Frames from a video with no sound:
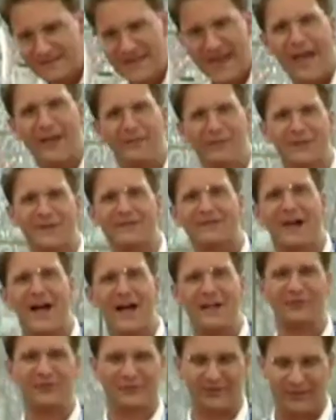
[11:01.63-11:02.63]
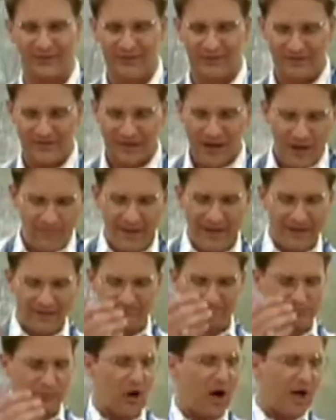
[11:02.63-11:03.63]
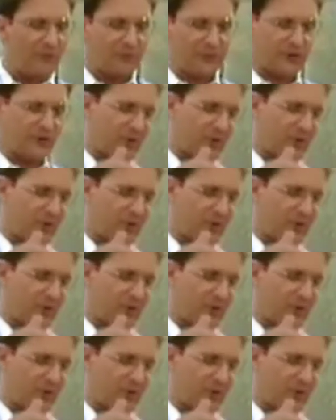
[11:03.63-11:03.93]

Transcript: gathering dust? How about a coffee